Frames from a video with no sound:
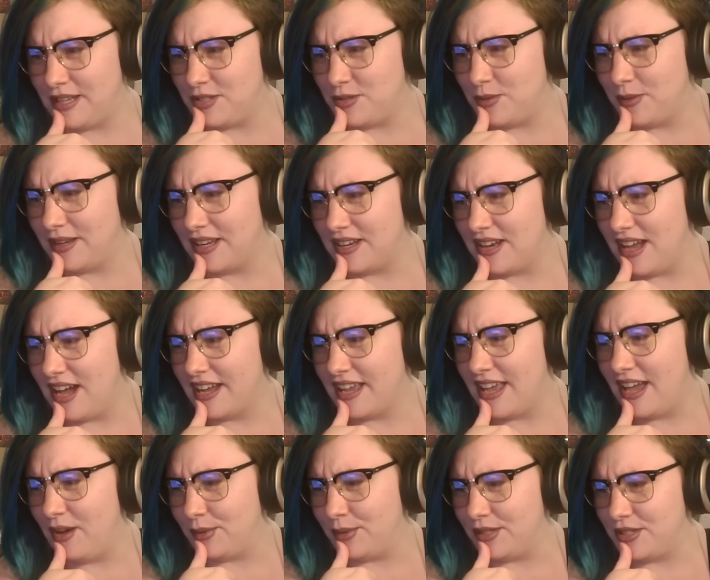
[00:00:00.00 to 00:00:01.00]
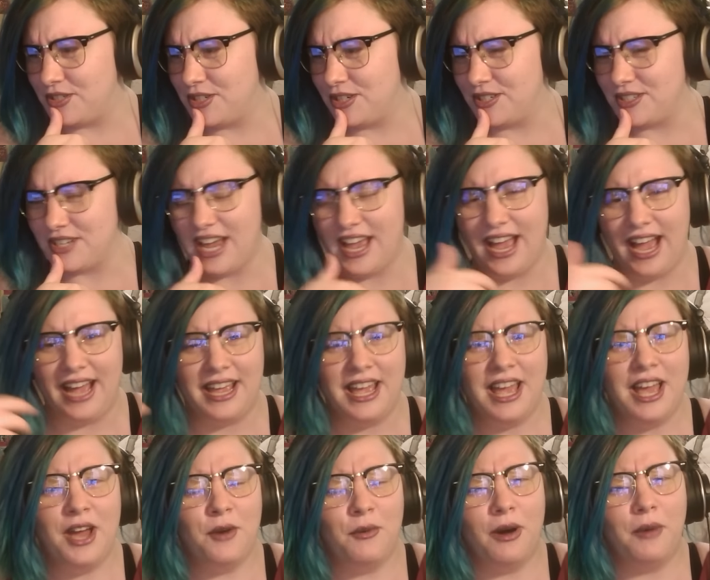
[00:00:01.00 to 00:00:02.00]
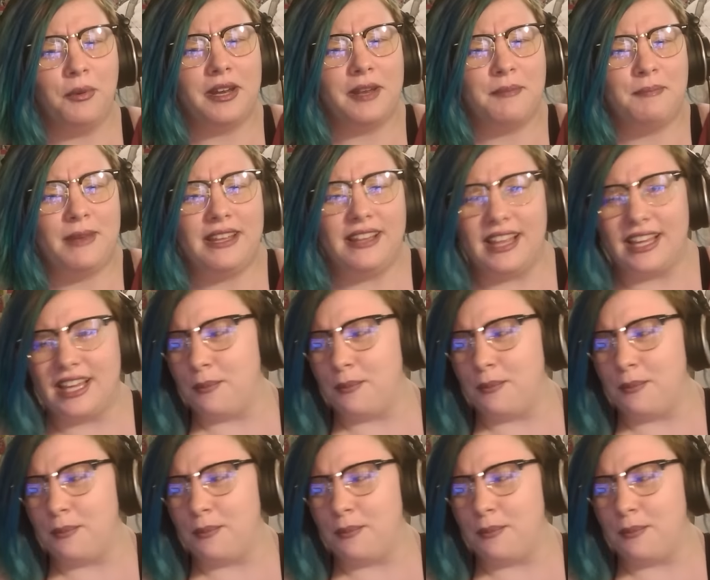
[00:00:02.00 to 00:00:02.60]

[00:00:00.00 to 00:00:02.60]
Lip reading: doing a knockout in the church. What would it be? Like